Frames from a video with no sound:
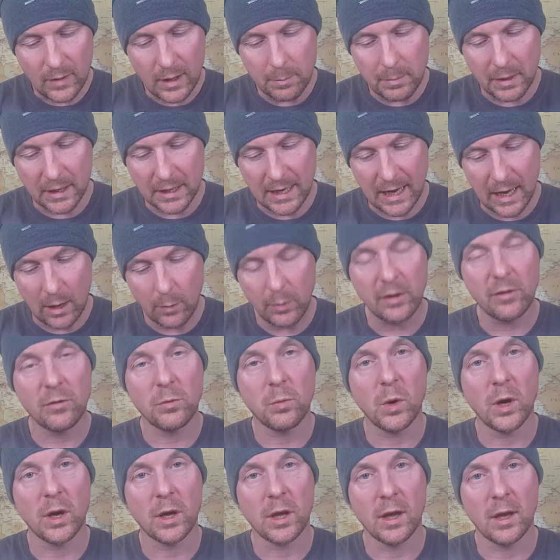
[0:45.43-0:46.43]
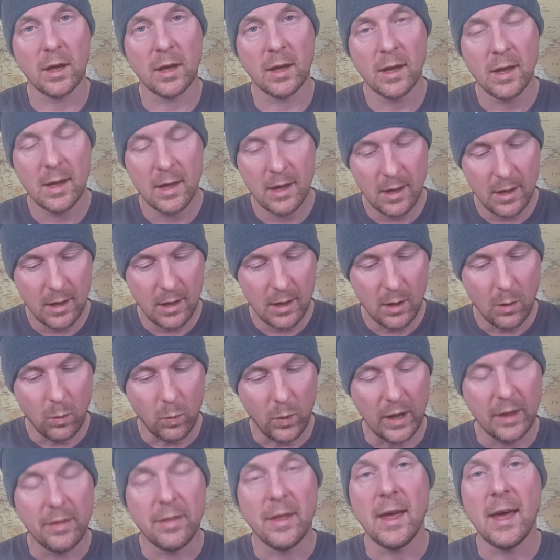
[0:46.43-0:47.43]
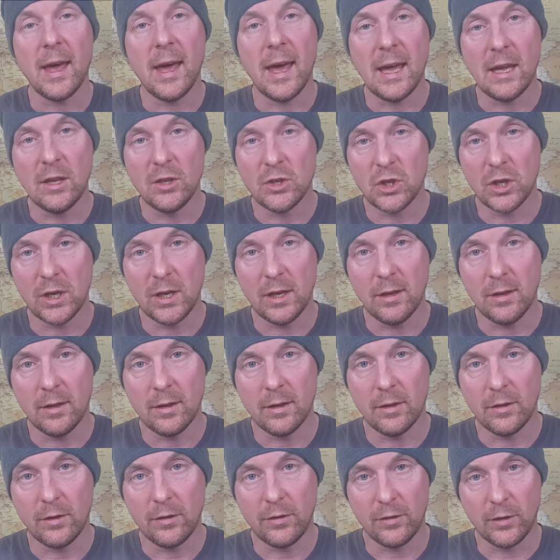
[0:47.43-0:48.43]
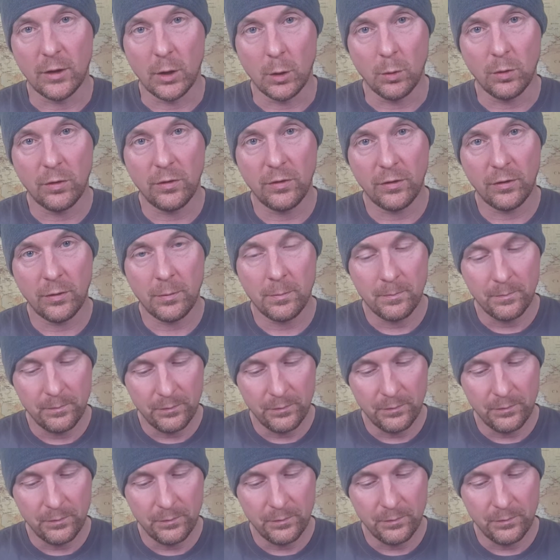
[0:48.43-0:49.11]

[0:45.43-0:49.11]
but now he's working with AG Snus.